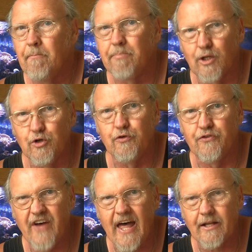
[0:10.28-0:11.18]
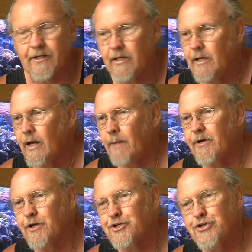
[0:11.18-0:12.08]
Blue Vet. I'm
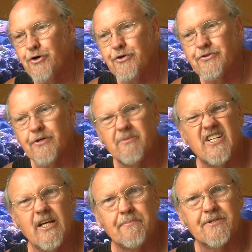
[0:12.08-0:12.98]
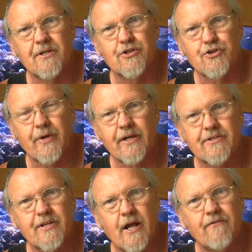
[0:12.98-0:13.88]
going to show you some tips and
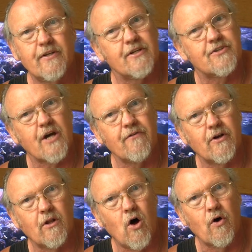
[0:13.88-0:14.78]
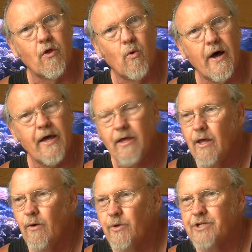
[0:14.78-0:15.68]
tricks that I've discovered along the way,
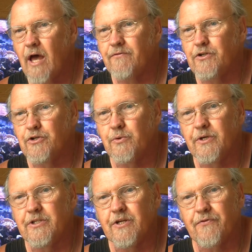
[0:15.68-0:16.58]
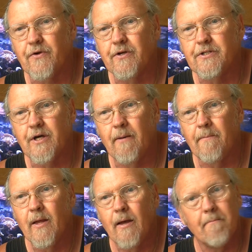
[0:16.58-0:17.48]
which have to do with different
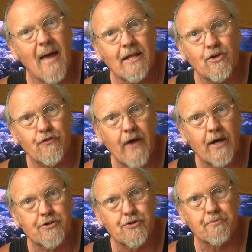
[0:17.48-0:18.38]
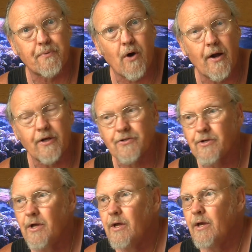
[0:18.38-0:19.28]
um, manufacturers'
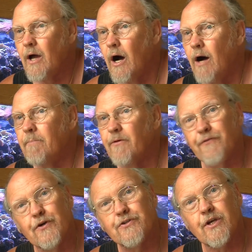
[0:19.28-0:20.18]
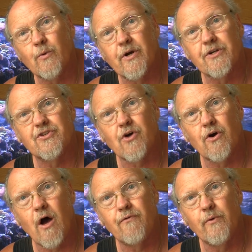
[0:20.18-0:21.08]
products. Um, the first thing we're going to
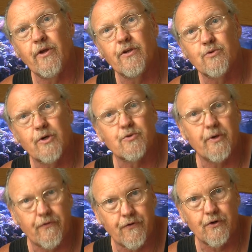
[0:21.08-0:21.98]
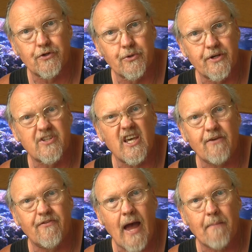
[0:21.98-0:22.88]
start off with is what's referred to as
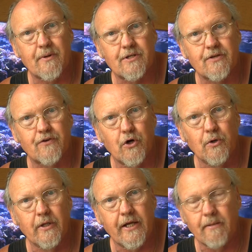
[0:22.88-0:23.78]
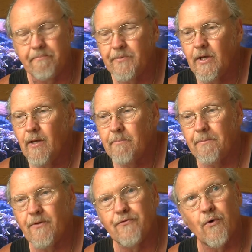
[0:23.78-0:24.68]
evaporative cooling.
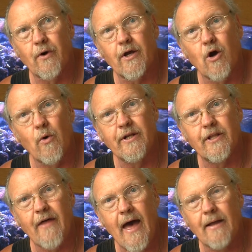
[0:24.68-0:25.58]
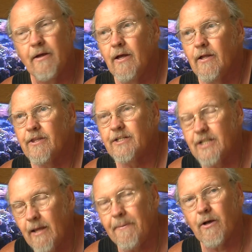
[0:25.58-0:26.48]
But before I go into that, the
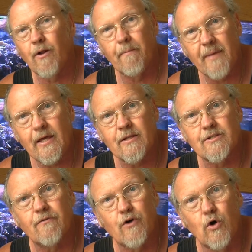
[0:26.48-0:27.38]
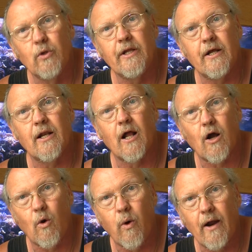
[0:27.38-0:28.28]
typical means of cooling in an
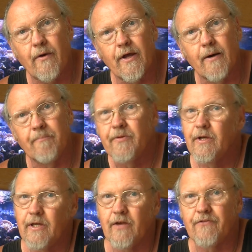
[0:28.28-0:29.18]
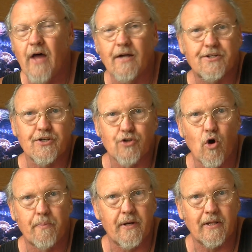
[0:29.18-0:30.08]
aquarium, if not just
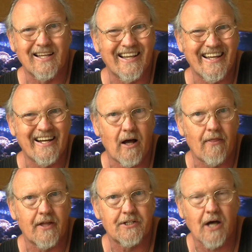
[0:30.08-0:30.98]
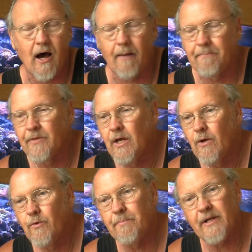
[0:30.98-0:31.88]
opening the lid on the top,
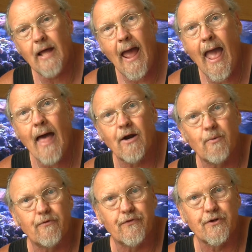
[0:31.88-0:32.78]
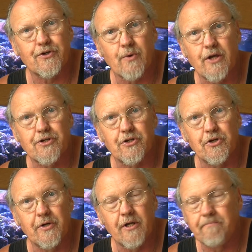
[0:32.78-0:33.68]
would be to add a refrigeration
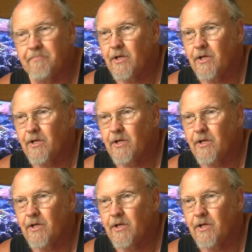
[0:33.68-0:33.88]
unit,